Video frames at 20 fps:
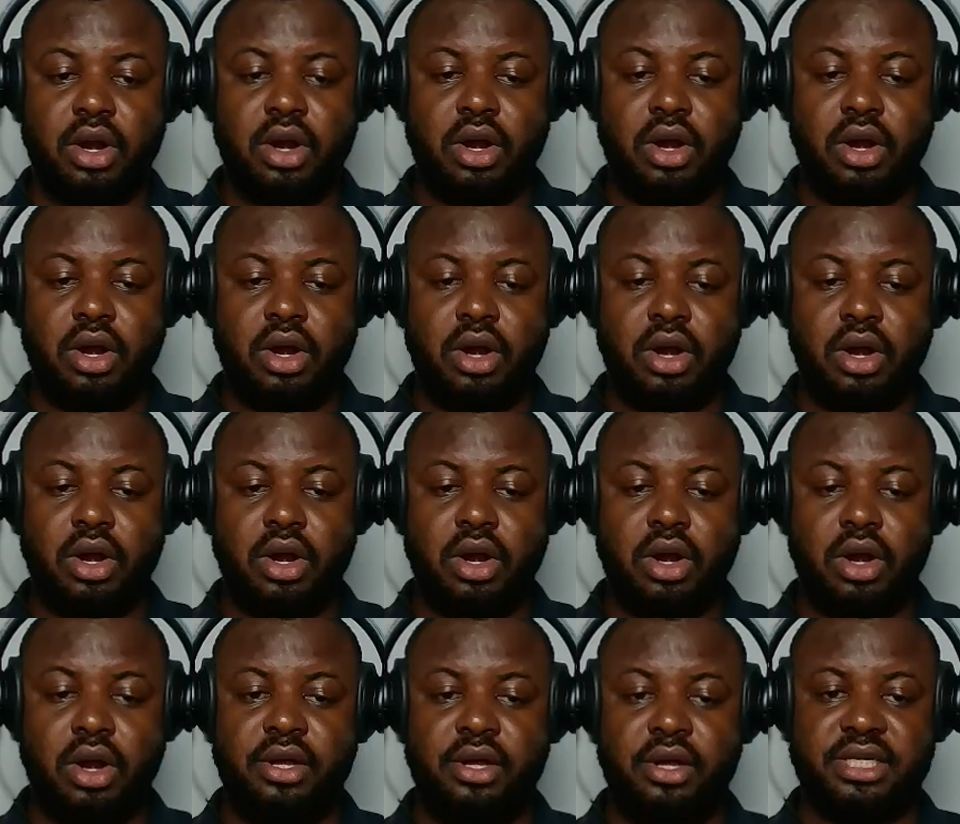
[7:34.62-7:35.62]
Okay, look
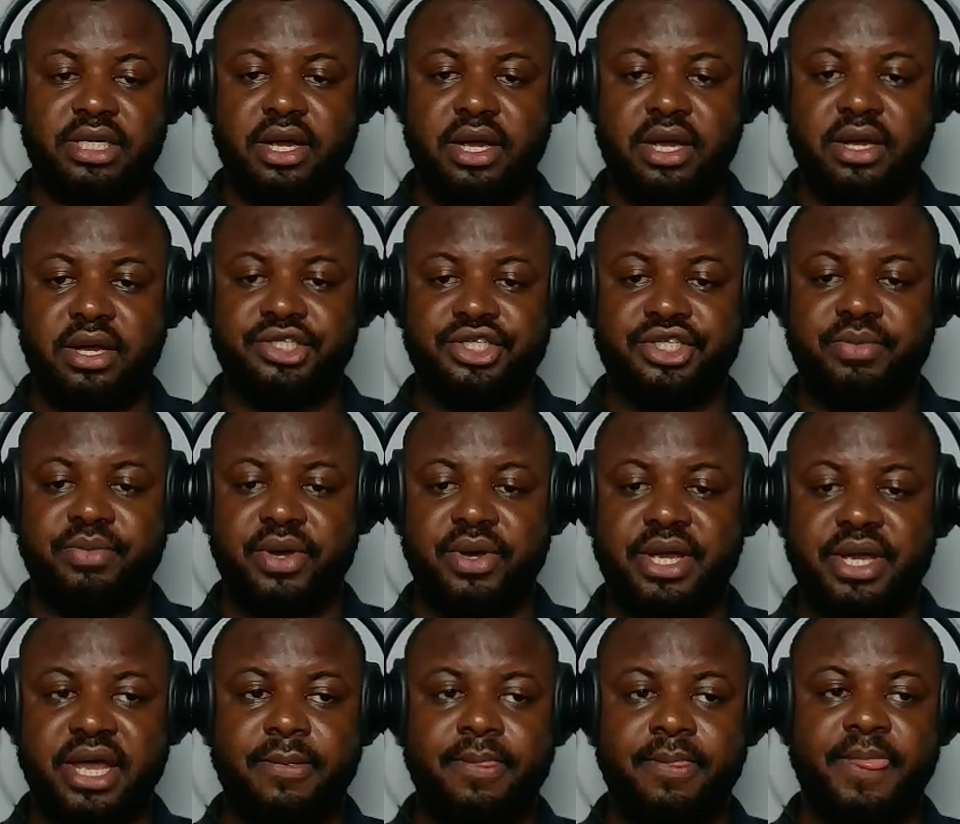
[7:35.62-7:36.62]
at it here. Gmail
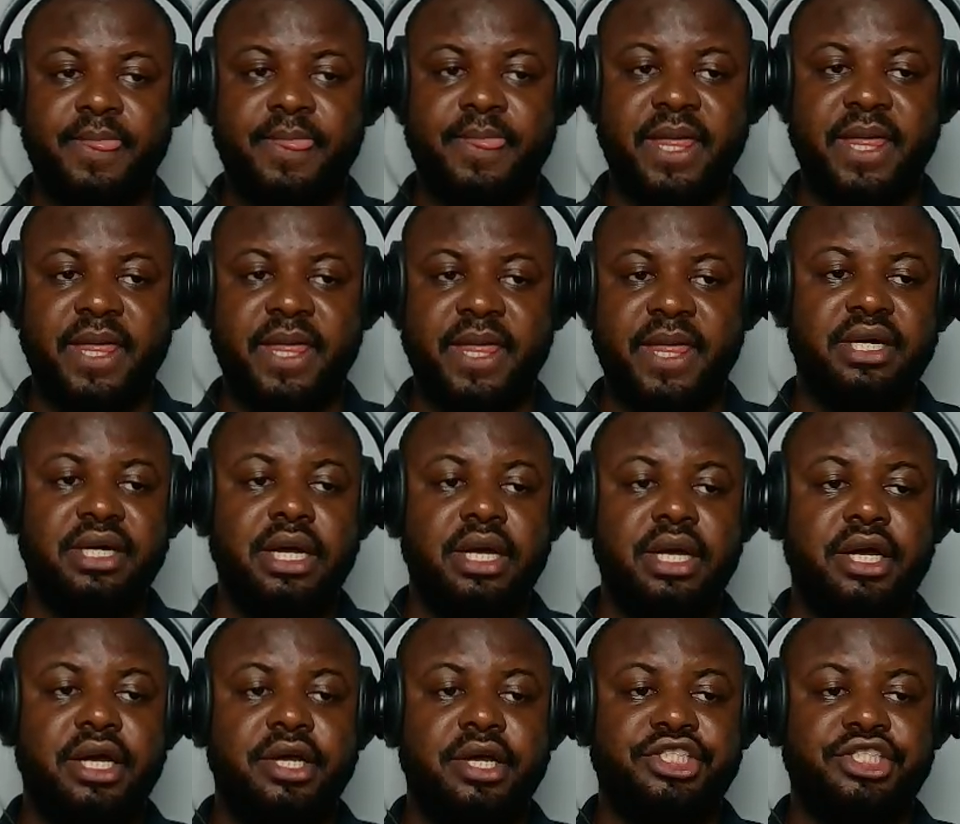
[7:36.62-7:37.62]
here. Then
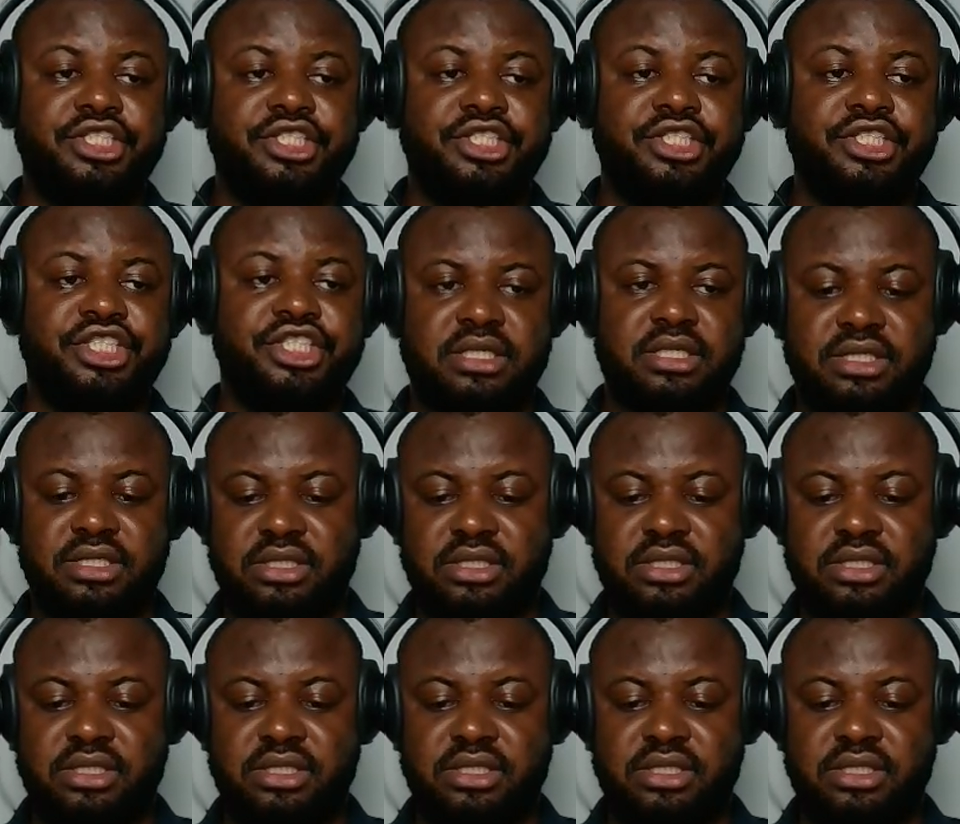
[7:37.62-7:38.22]
chat.